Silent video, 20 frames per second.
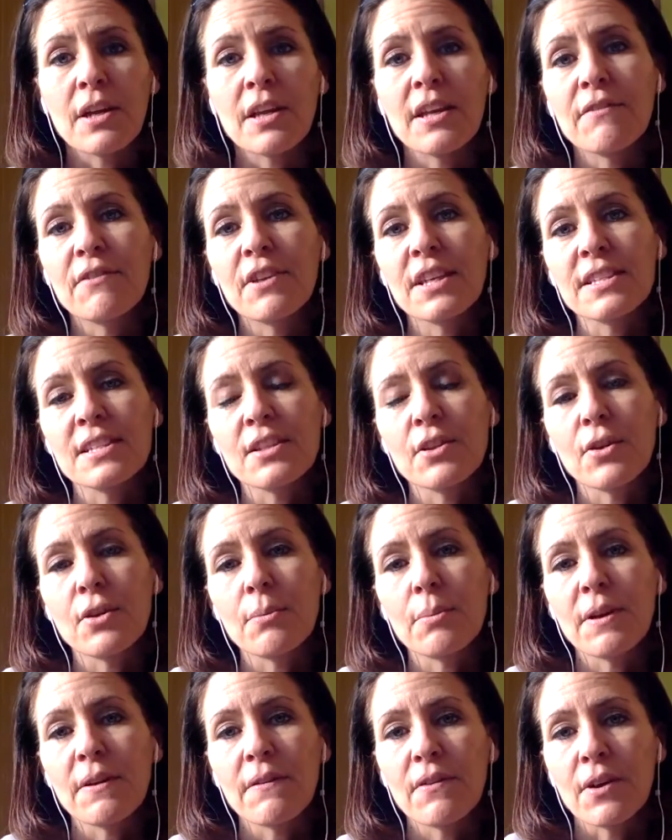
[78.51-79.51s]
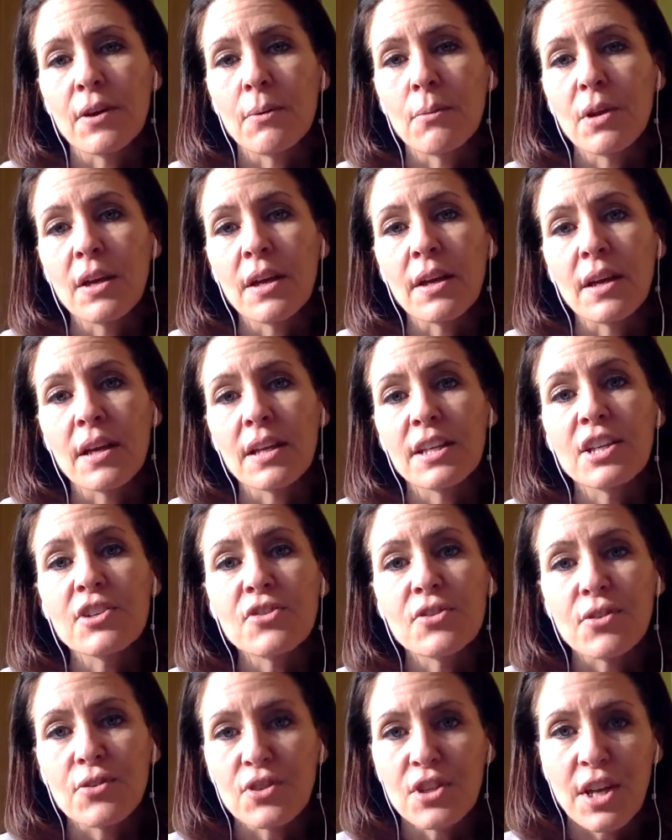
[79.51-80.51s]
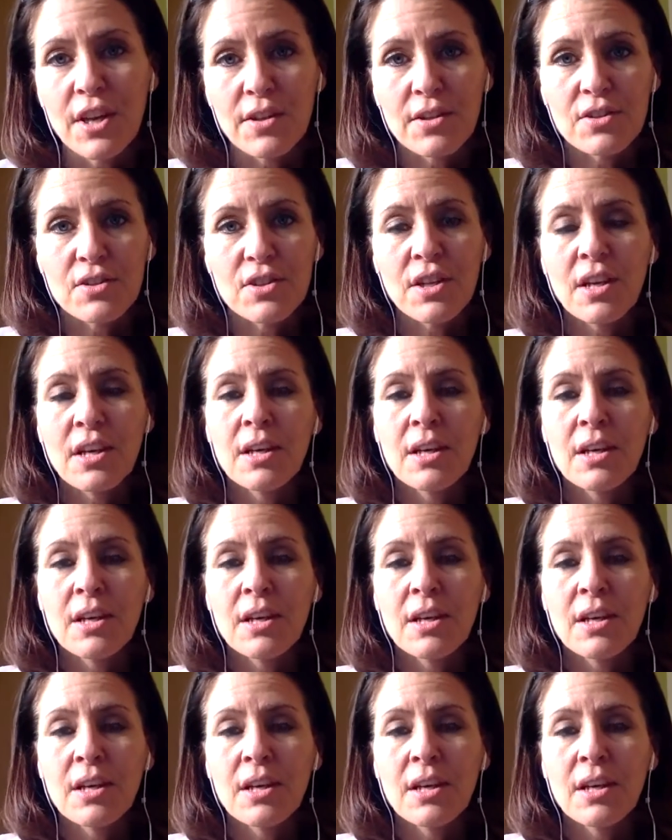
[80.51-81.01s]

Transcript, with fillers: giving us a little bit of an additional challenge.